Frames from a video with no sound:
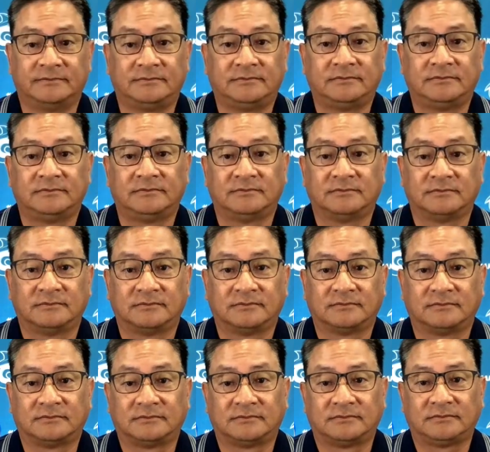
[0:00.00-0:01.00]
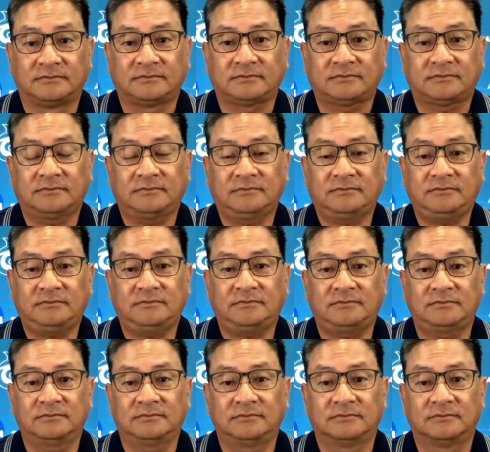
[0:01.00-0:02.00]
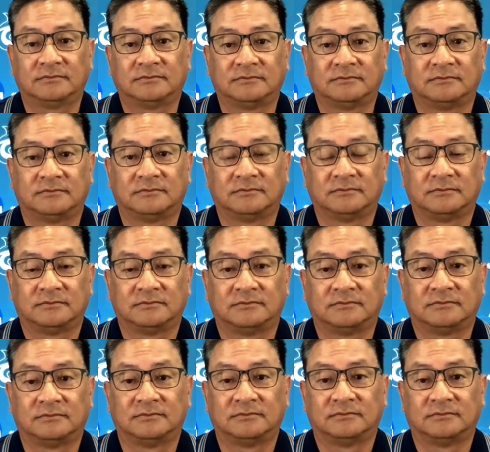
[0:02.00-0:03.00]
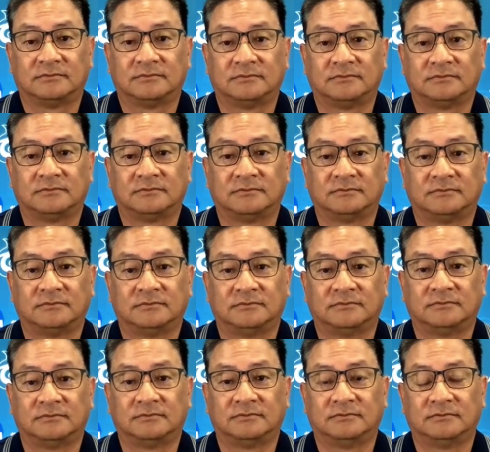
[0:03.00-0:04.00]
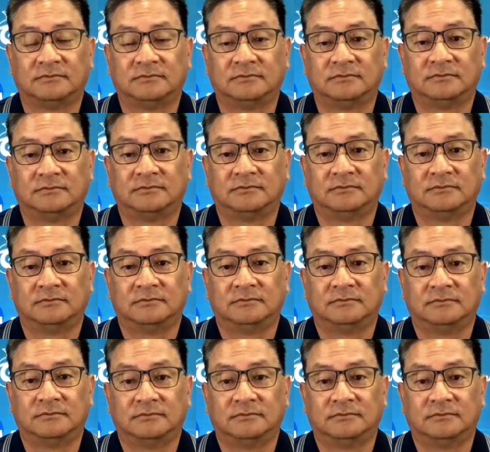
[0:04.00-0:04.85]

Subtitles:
(not speaking)